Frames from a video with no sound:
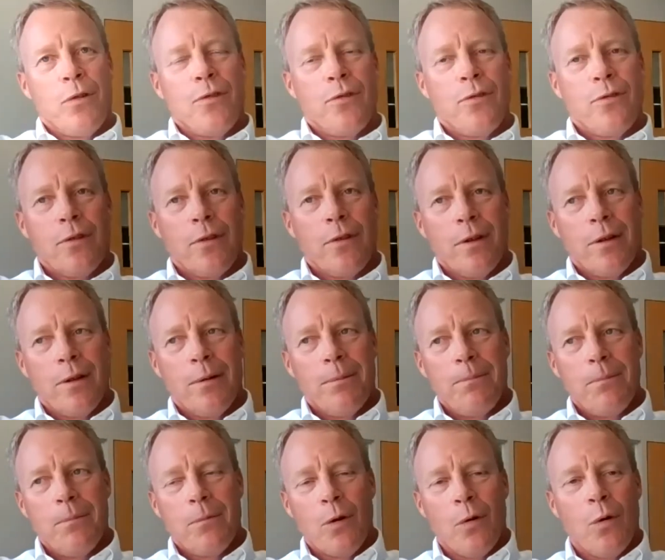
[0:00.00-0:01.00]
what's
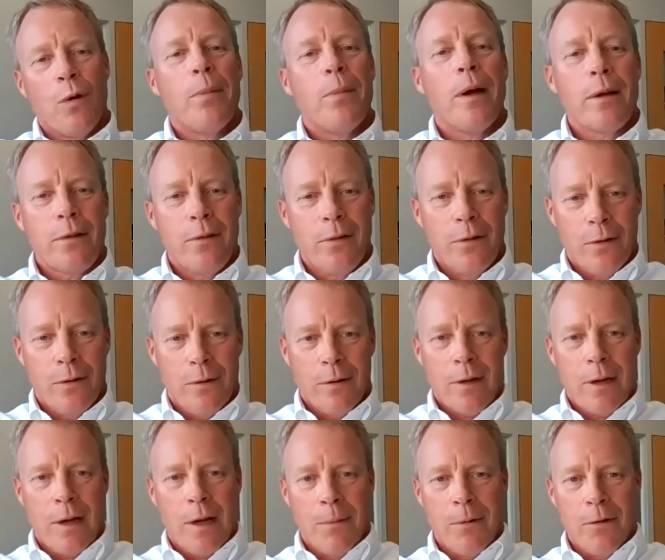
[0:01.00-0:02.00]
going back to your
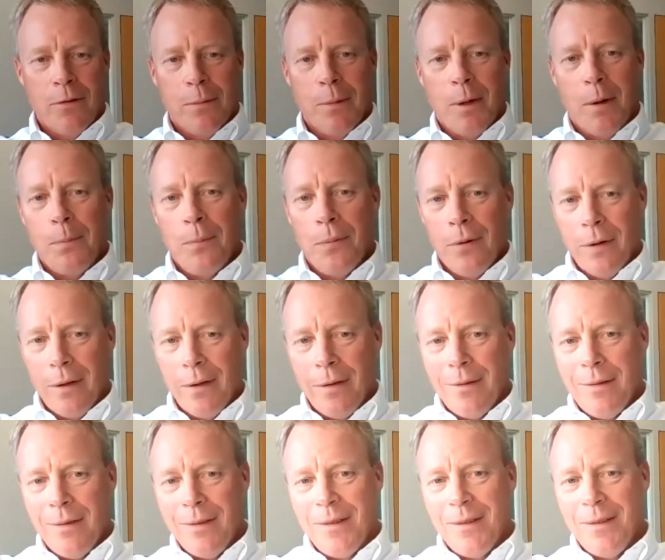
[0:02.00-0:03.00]
comments about
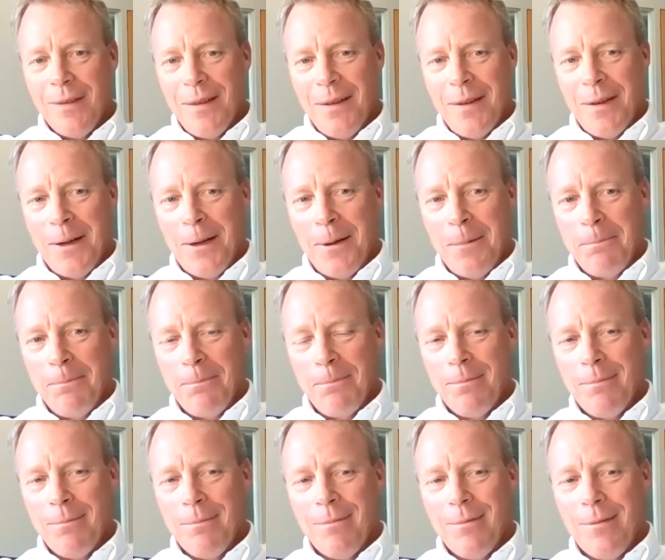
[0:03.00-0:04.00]
print,
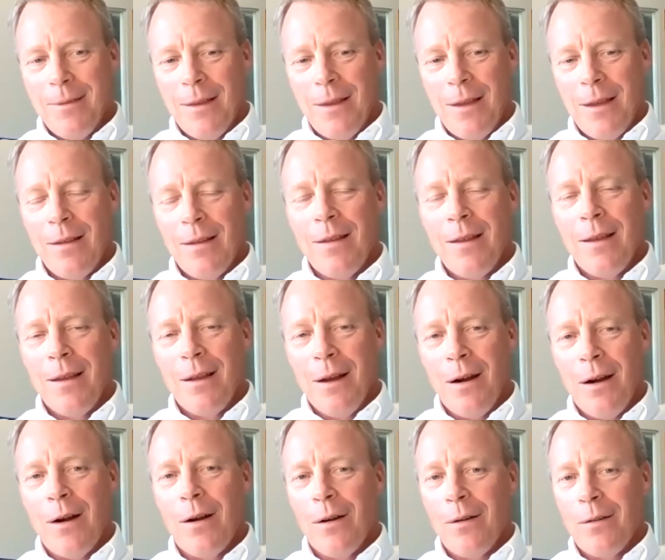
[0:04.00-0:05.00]
they
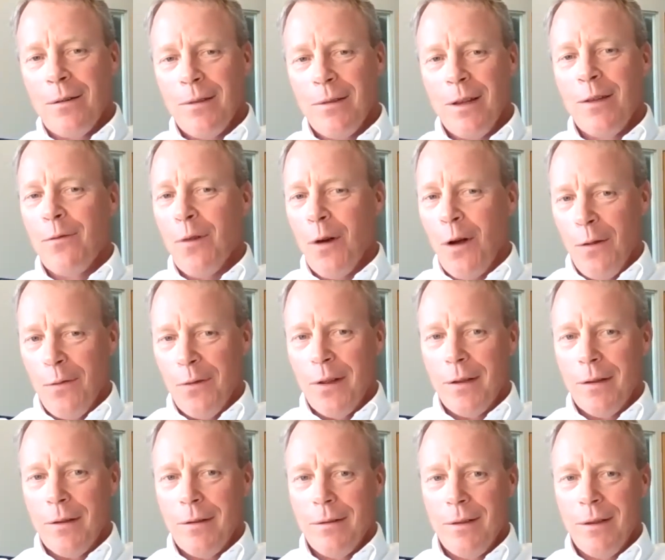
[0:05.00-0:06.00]
are evolving.
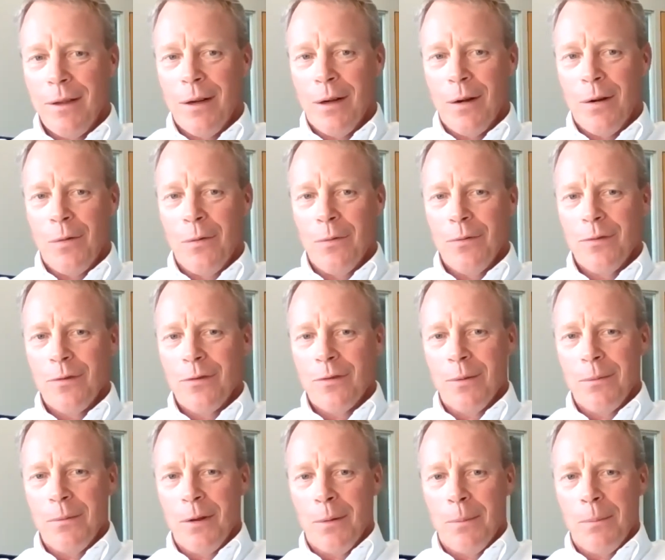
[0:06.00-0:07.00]

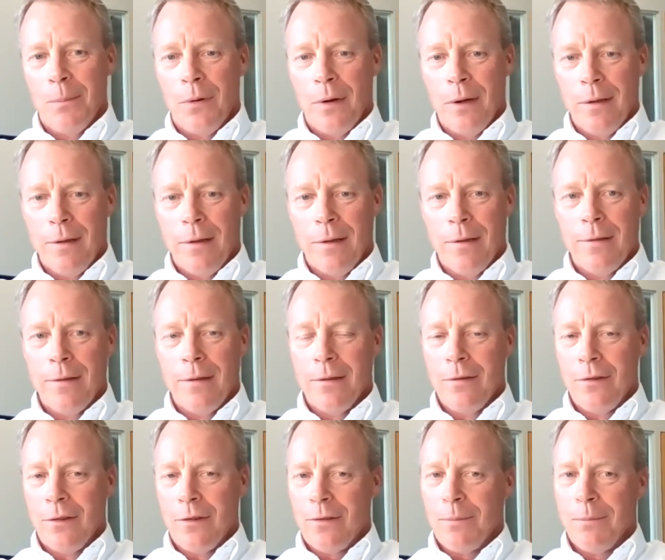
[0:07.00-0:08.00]
Some of the print
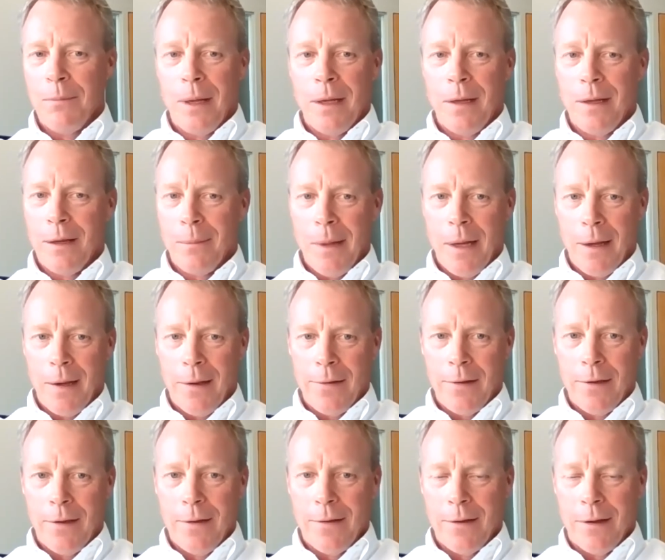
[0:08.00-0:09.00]
isn't just making
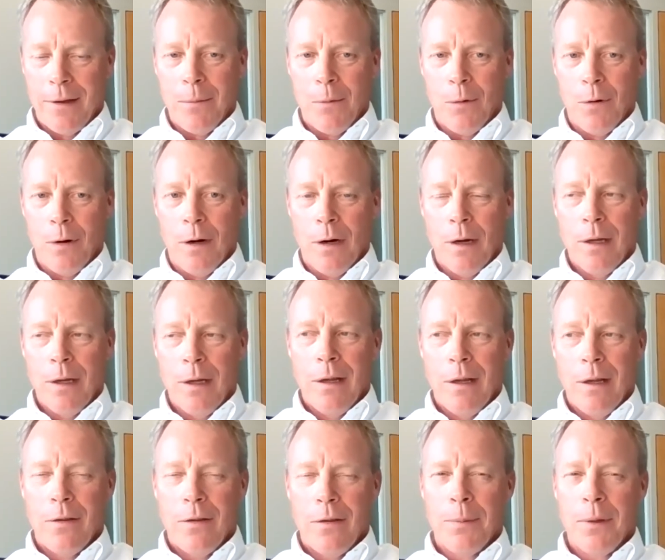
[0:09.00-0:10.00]
magazines anymore.
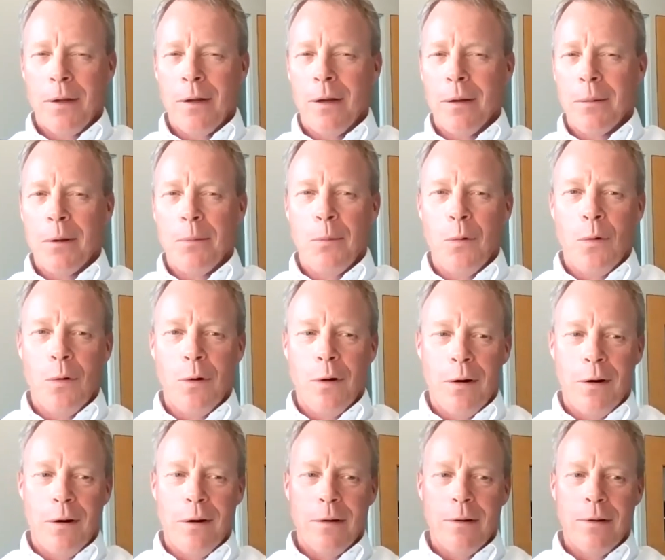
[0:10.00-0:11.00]
They're becoming
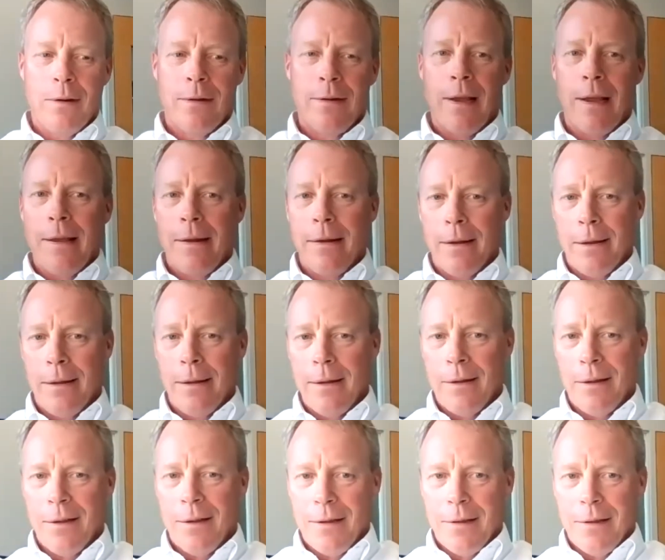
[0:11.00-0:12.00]
more
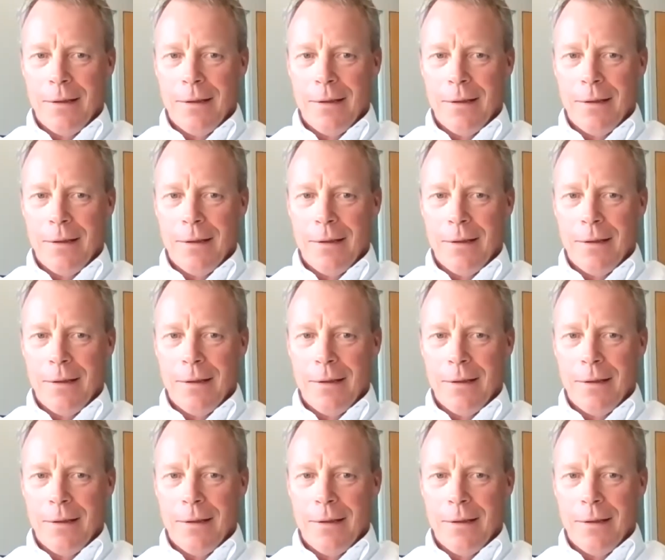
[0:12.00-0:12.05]
data